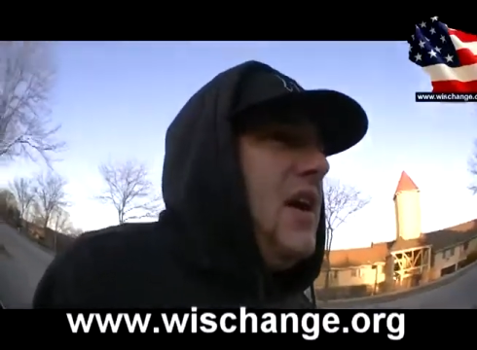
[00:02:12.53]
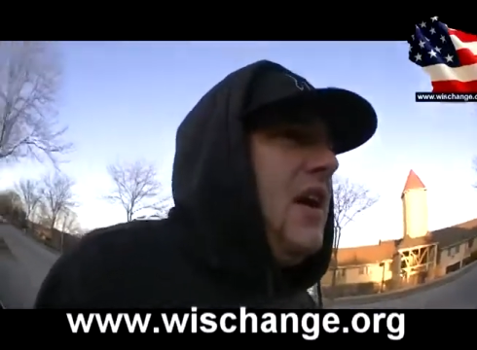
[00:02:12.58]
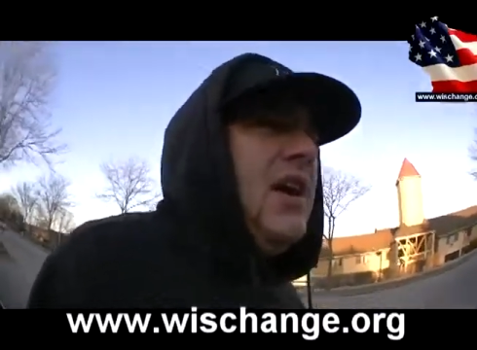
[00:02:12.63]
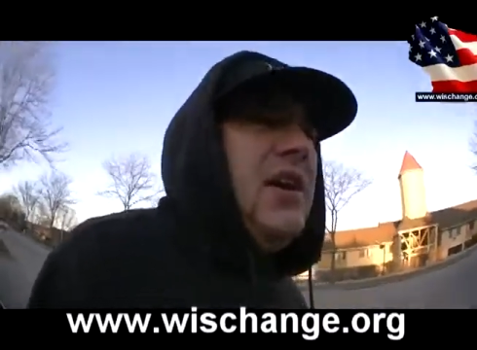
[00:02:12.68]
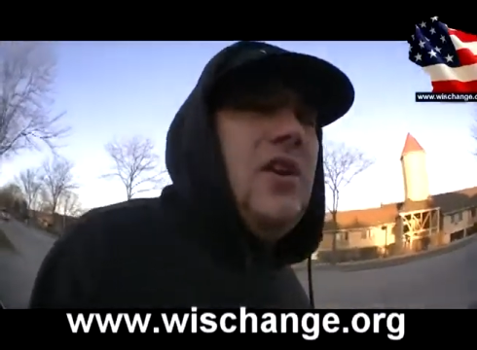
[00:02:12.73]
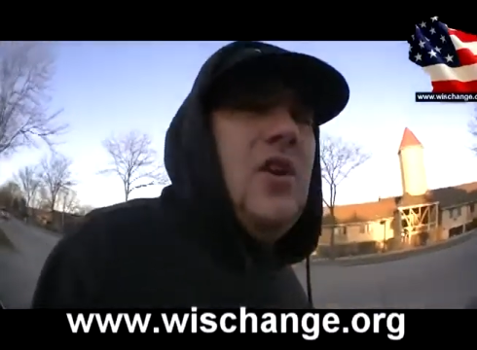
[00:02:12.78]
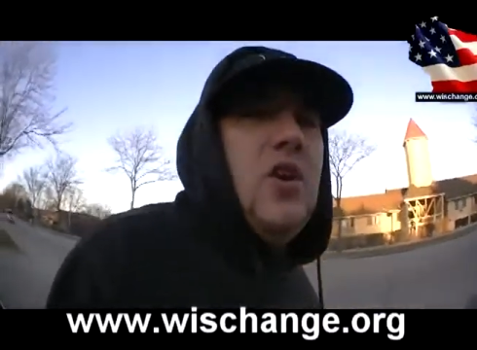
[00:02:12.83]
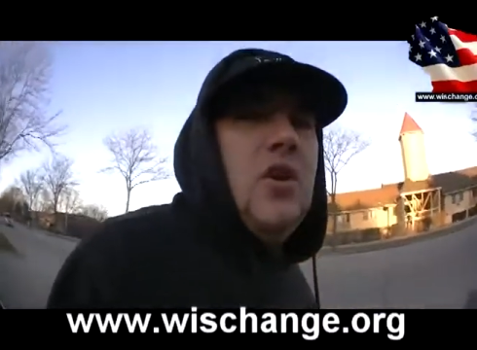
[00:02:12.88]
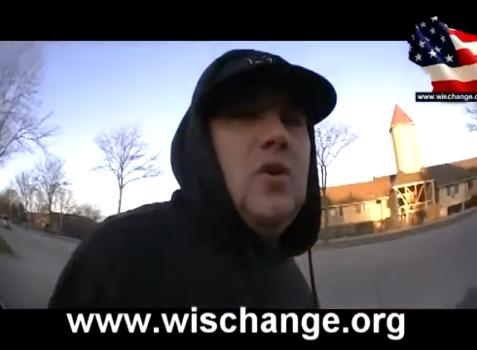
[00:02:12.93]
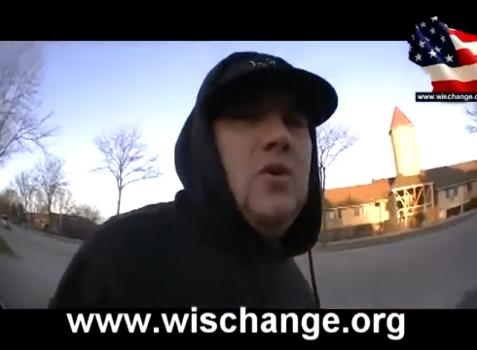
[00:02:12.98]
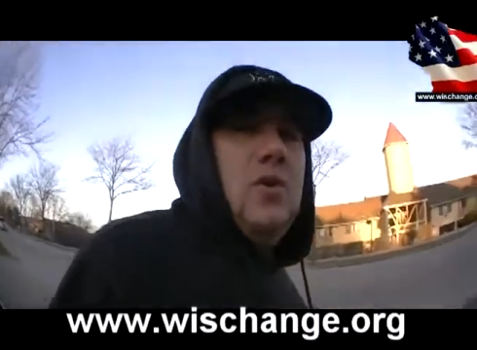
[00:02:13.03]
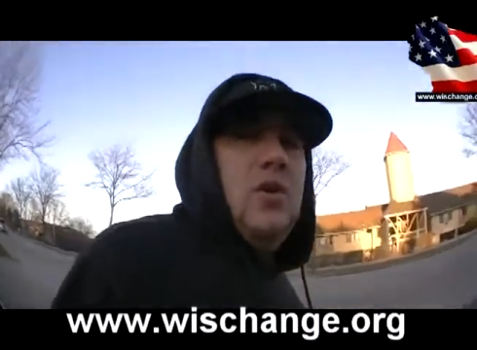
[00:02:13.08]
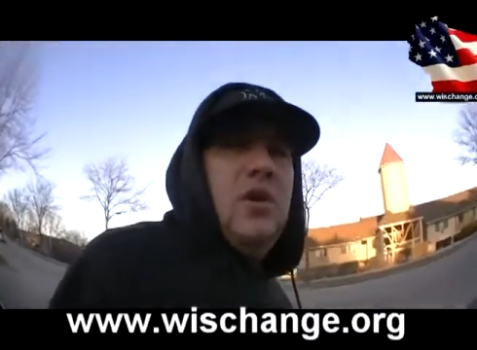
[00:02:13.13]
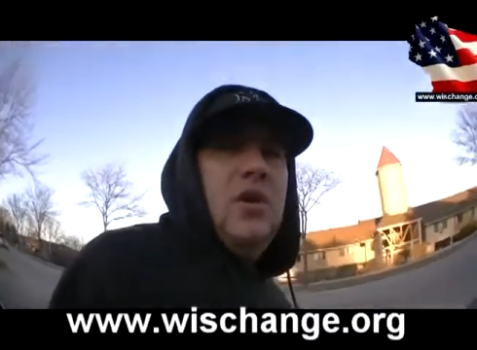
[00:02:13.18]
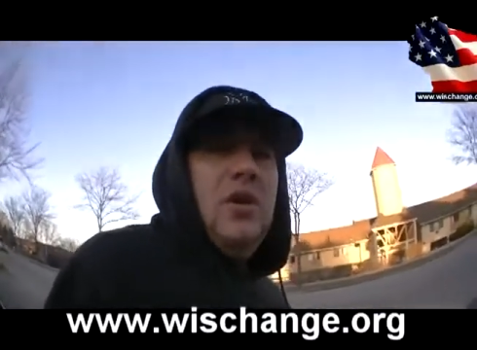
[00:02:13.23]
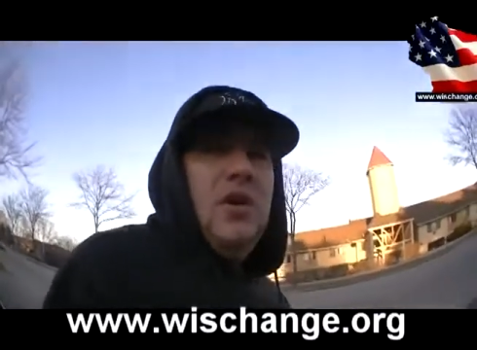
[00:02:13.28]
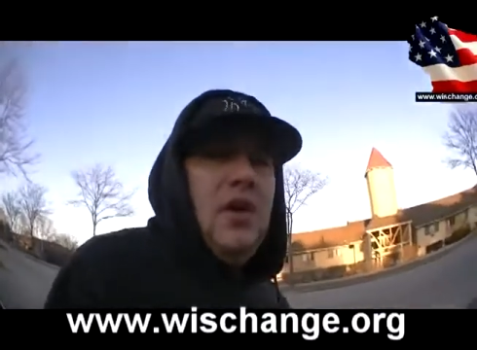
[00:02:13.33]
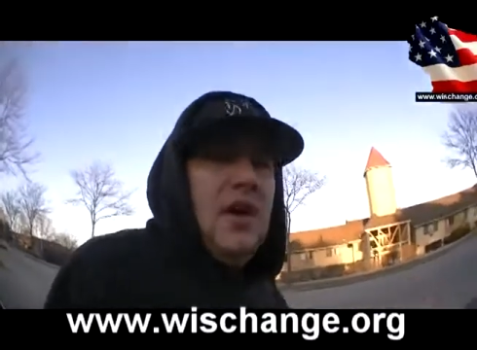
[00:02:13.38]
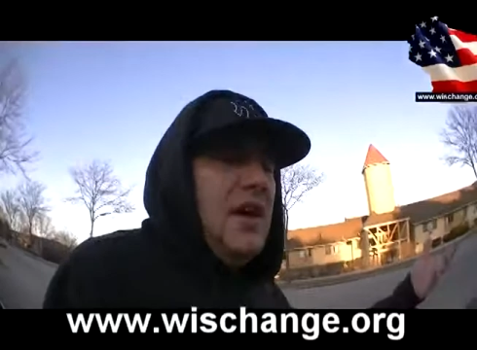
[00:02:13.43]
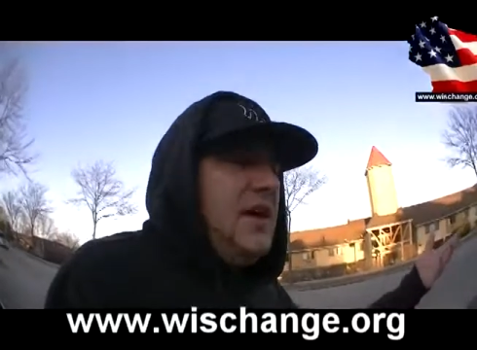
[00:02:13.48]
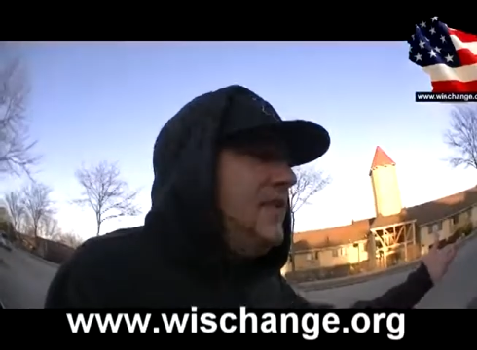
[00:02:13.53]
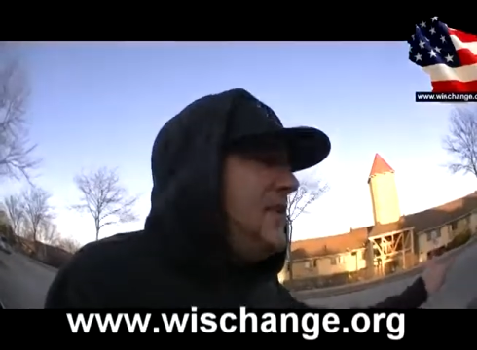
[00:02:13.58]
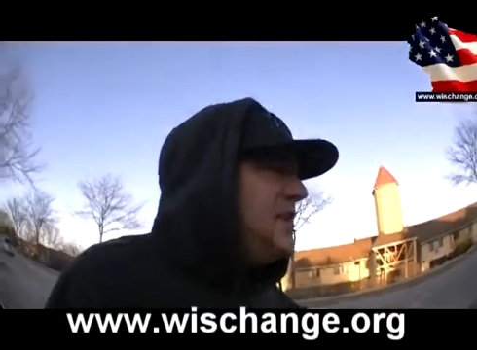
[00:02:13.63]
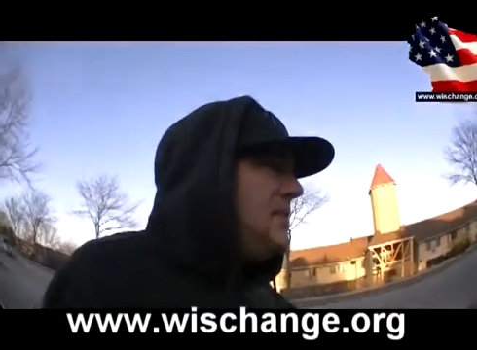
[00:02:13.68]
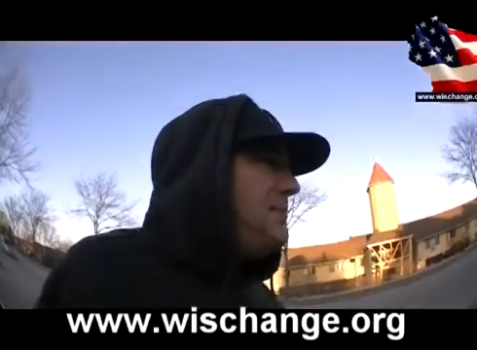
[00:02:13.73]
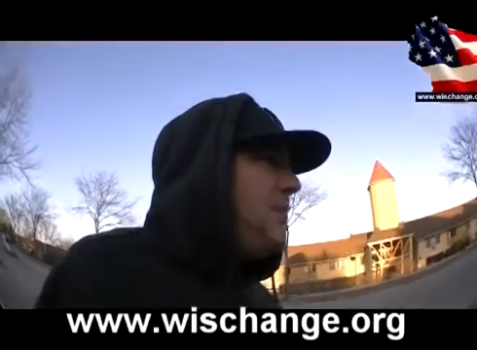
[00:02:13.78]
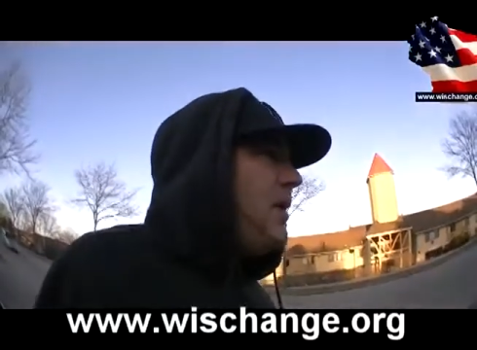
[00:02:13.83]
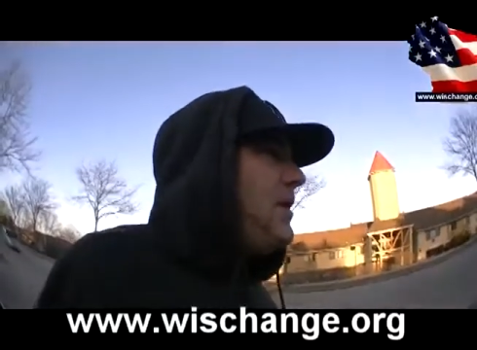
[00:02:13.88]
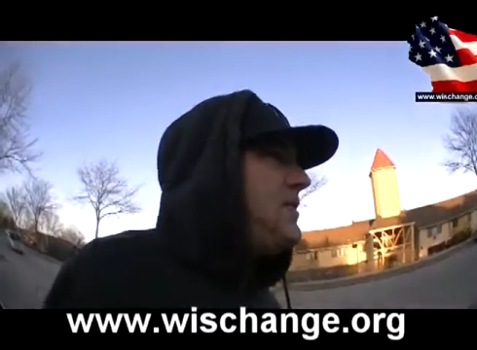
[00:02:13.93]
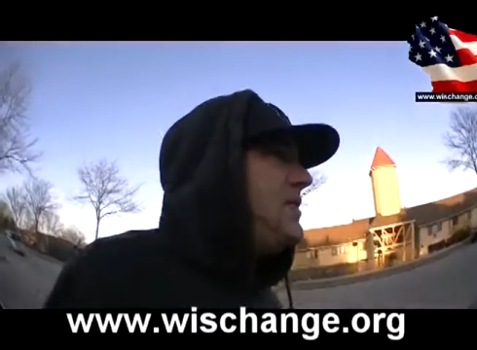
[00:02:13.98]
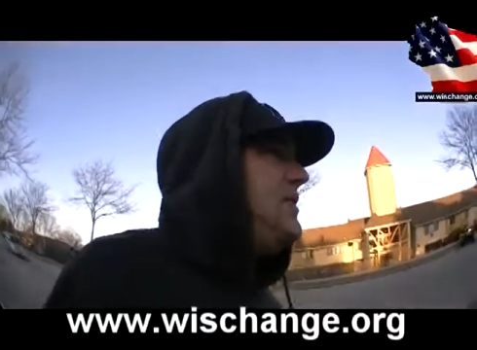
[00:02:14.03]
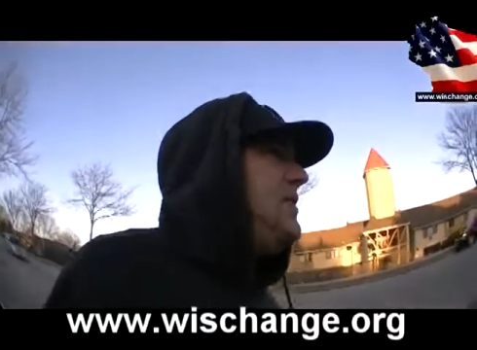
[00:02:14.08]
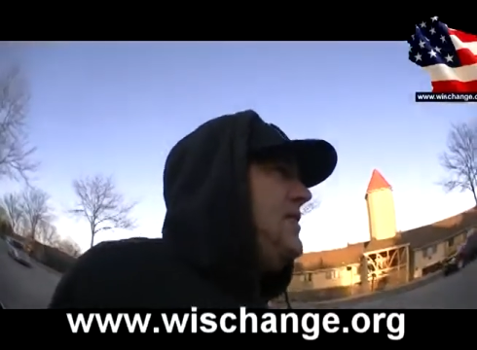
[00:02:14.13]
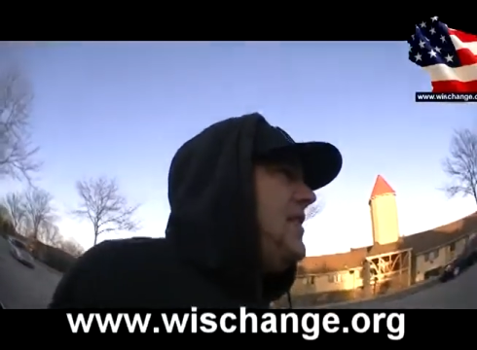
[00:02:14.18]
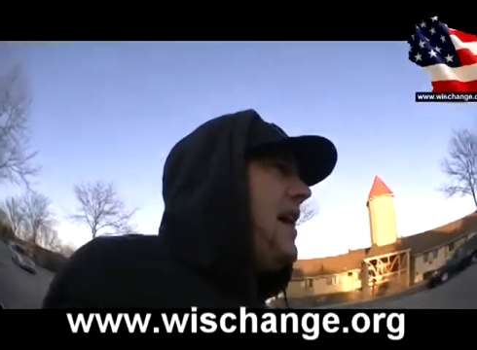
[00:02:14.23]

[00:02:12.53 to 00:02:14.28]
you know, this person or